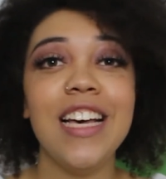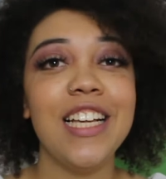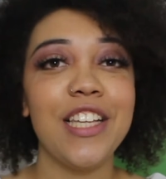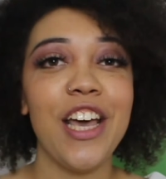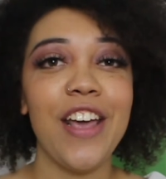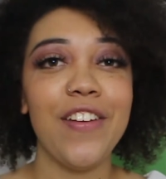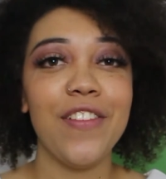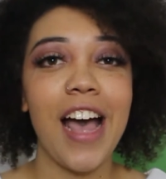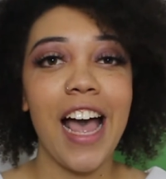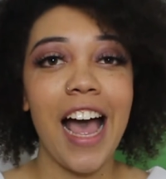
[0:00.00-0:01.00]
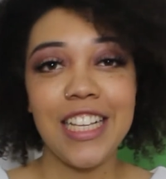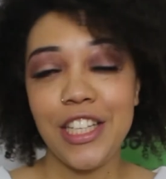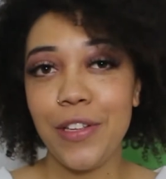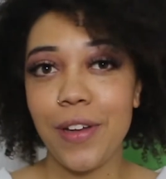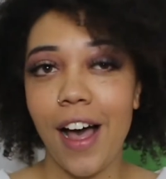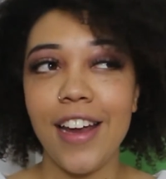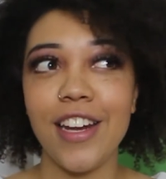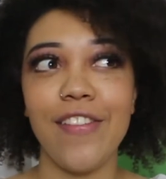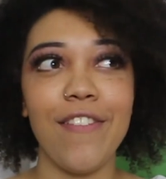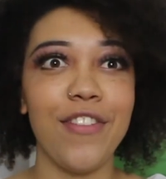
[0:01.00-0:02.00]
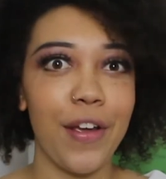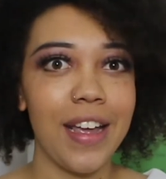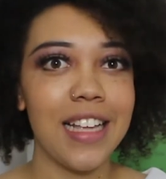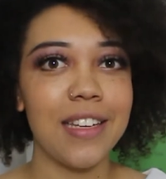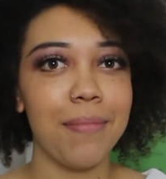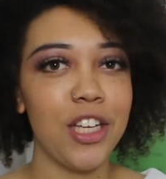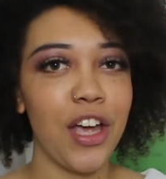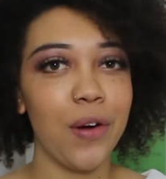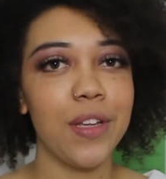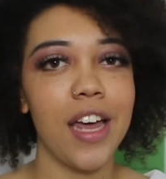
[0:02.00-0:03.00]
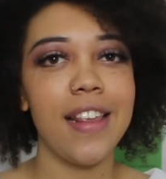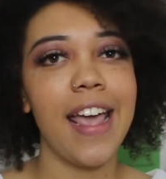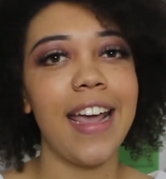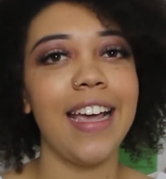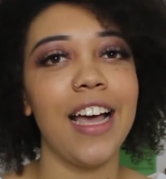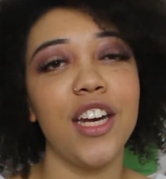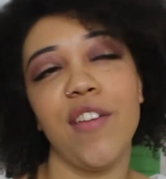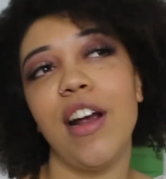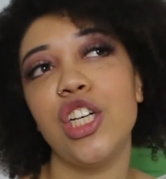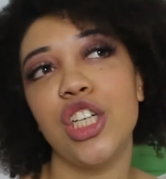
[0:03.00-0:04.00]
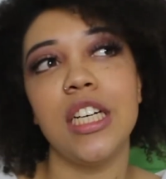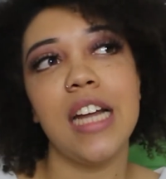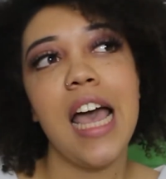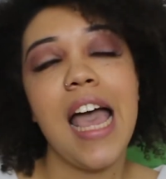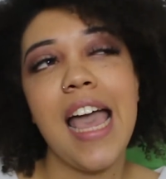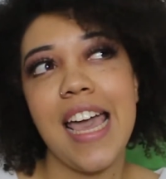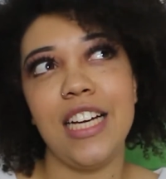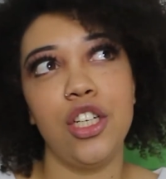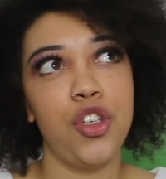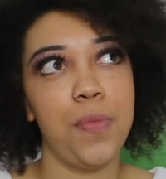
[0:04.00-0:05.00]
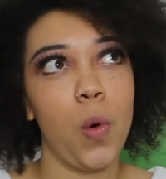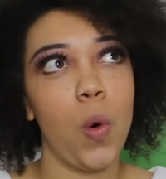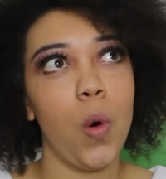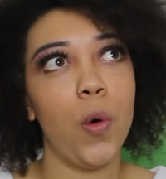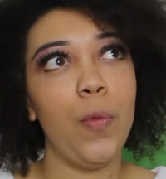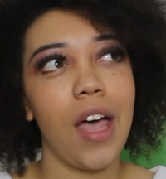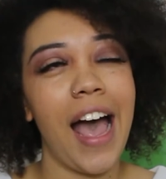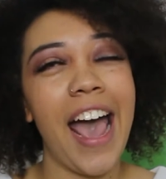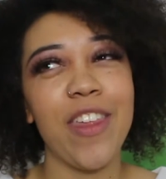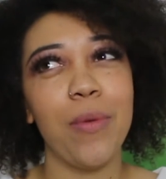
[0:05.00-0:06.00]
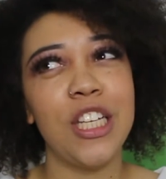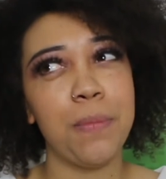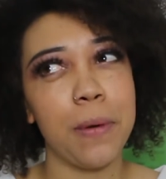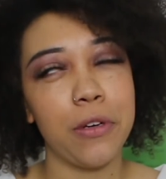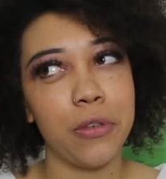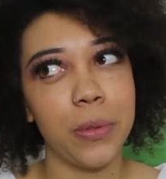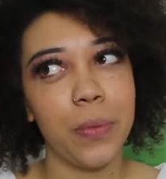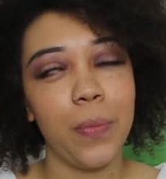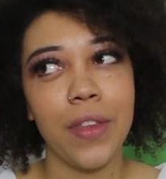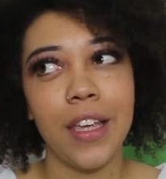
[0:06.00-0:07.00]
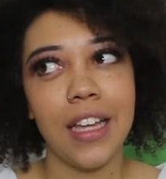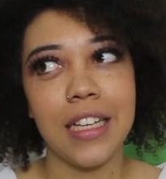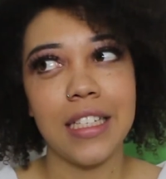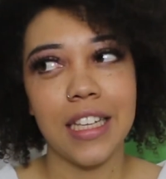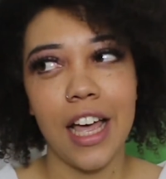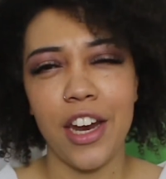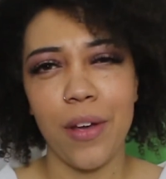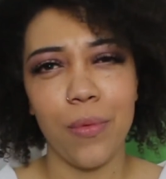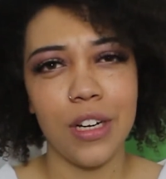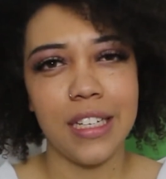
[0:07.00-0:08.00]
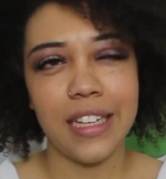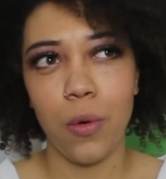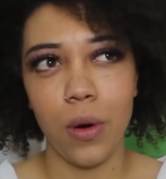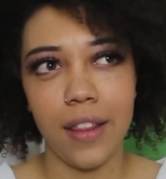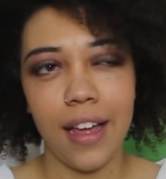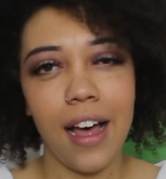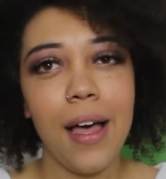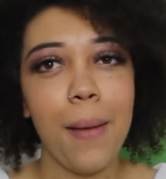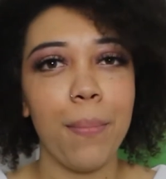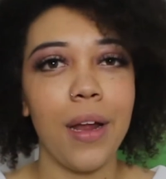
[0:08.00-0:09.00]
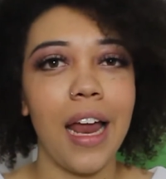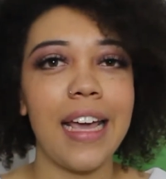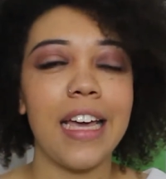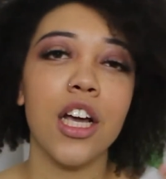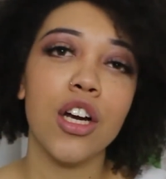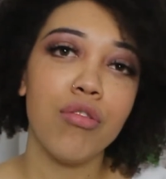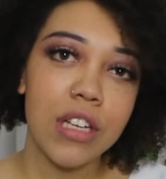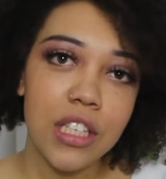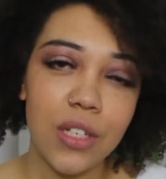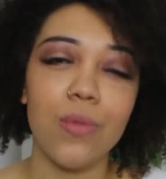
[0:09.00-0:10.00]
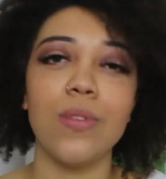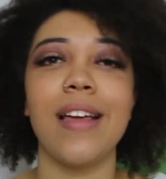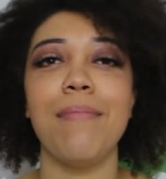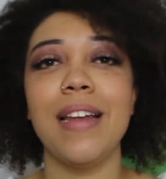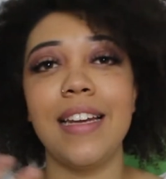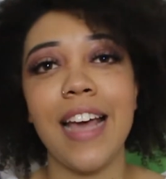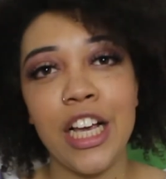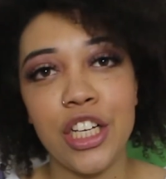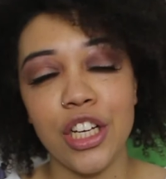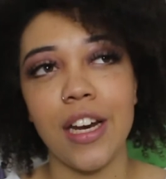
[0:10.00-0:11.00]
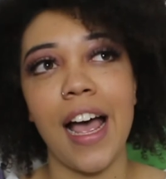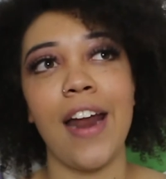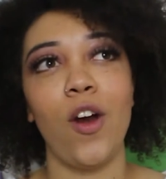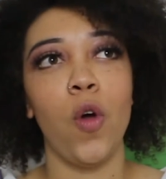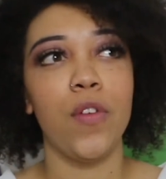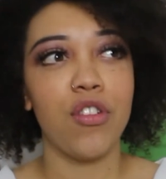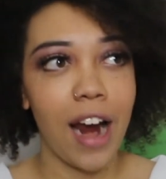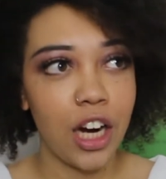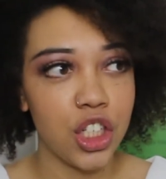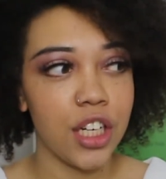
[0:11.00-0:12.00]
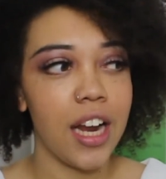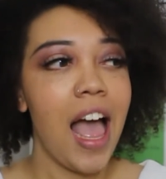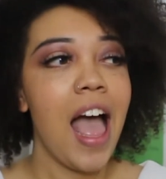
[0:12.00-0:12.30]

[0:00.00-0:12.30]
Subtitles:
So as you kind of have noticed, my channel's kind of taking a direction into more, I hate the word spiritual because I don't want to call it that, but like crystals and meditation and law of attraction